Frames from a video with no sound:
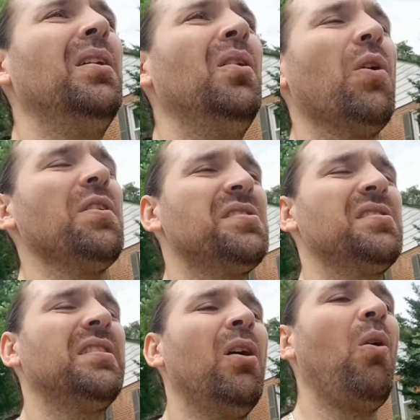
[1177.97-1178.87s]
We're
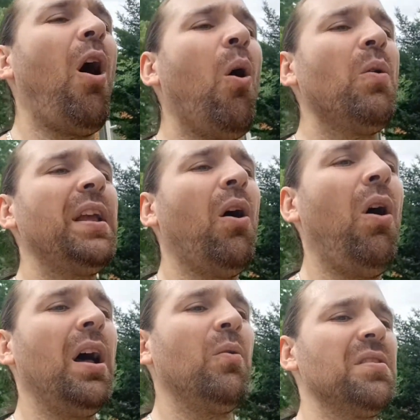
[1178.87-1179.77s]
still holding
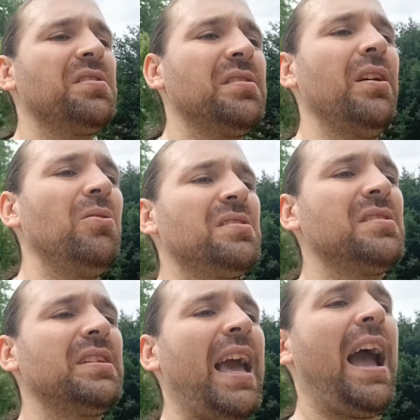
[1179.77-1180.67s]
on. We're still
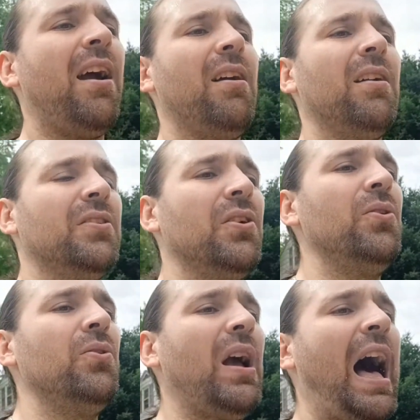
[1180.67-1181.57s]
scared
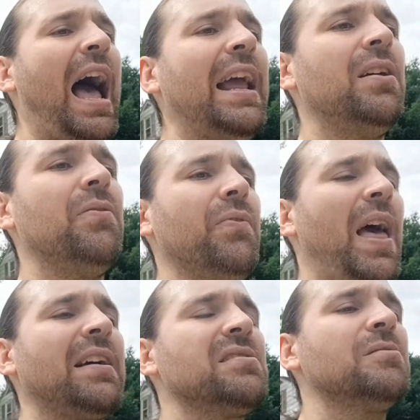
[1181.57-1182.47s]
to kind of
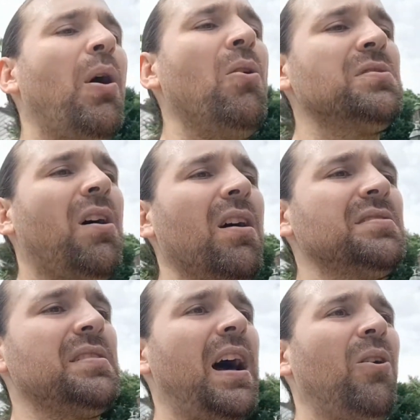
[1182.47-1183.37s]
expose
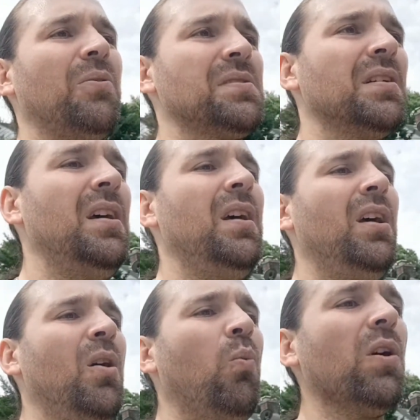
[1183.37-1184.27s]
ourselves.
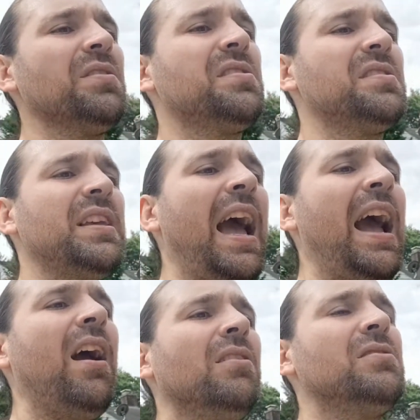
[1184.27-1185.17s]
We're
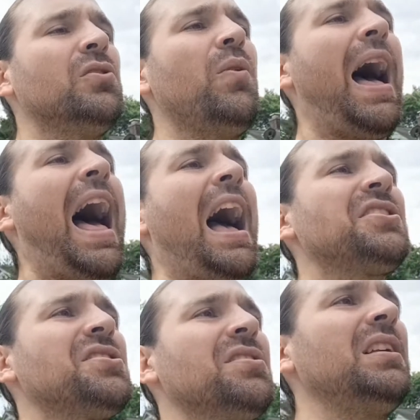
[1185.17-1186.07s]
scared to
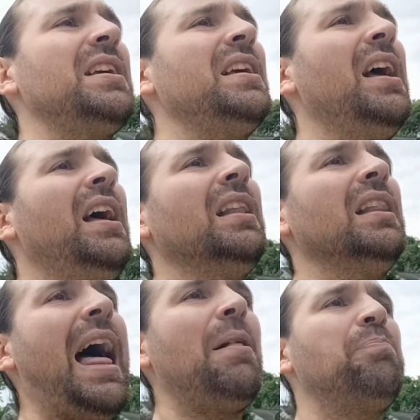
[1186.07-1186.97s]
actually
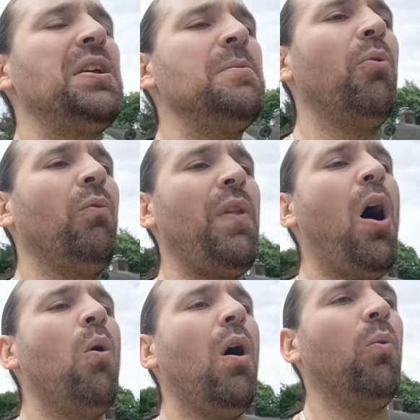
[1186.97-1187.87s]
let people
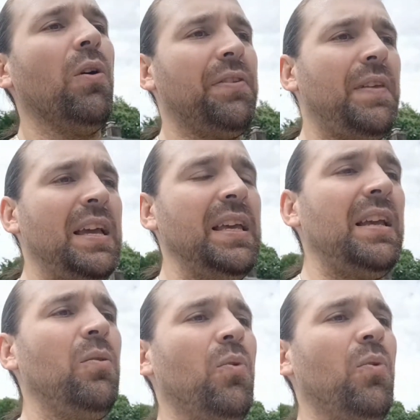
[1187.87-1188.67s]
know what we're thinking.